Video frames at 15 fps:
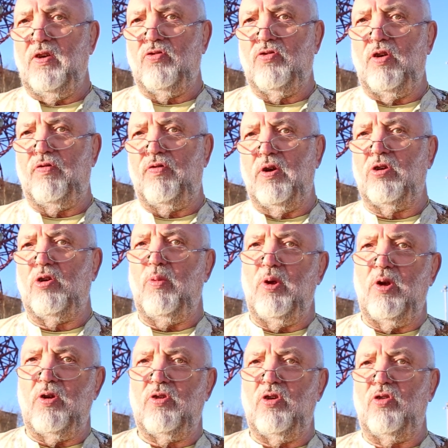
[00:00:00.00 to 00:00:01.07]
these different
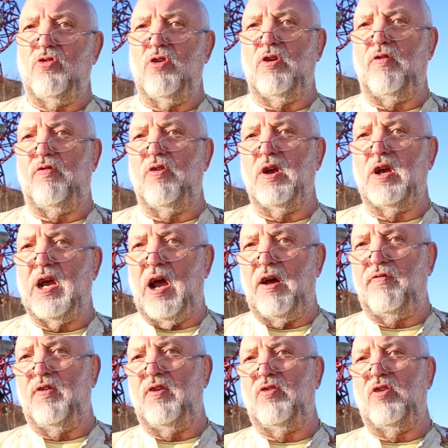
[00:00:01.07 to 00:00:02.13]
communities, the different
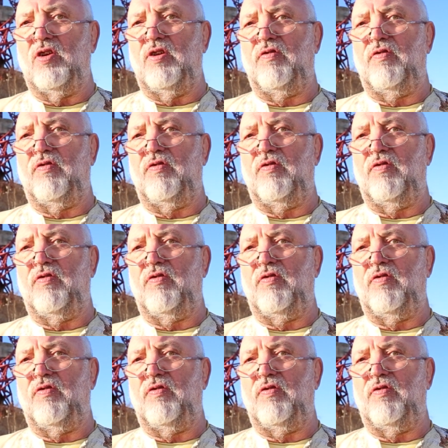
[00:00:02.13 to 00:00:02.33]
cafes, the